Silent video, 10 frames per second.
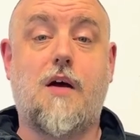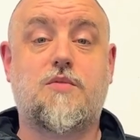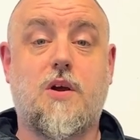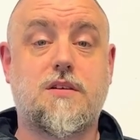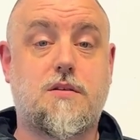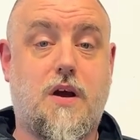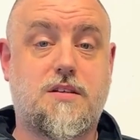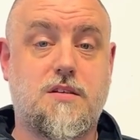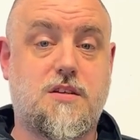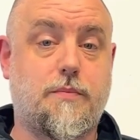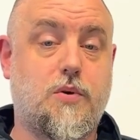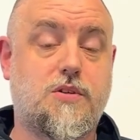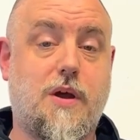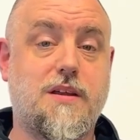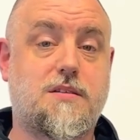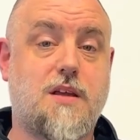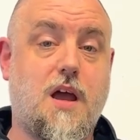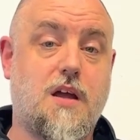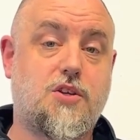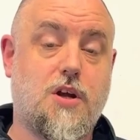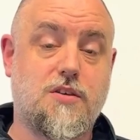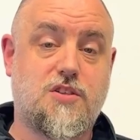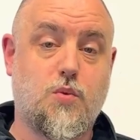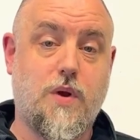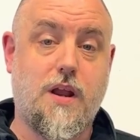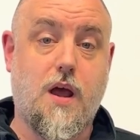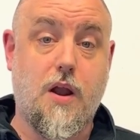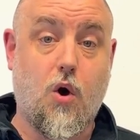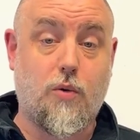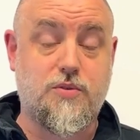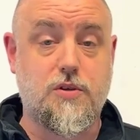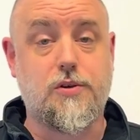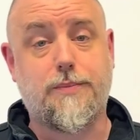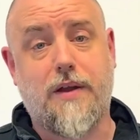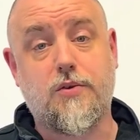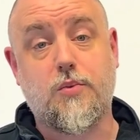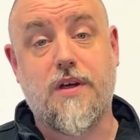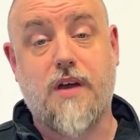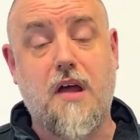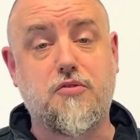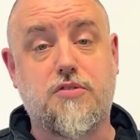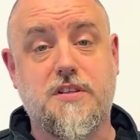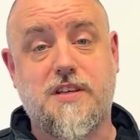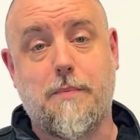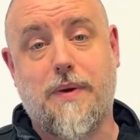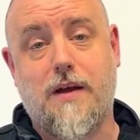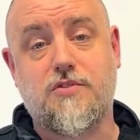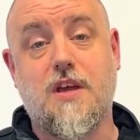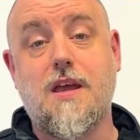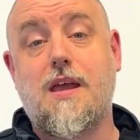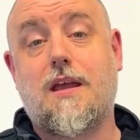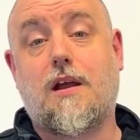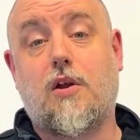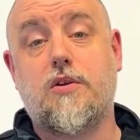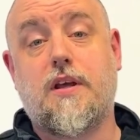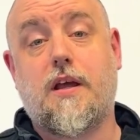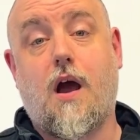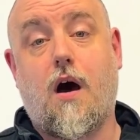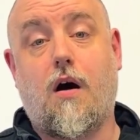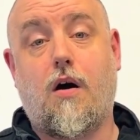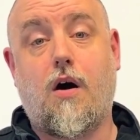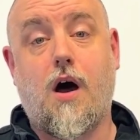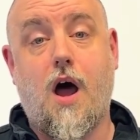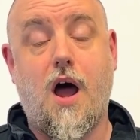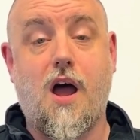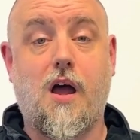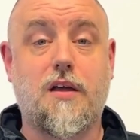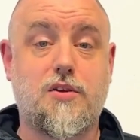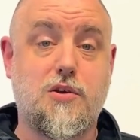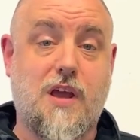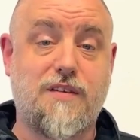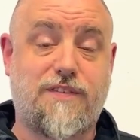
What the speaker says: So it's nice and simple. So it's a chance to win an Op Zulu bundle worth £110, including our UK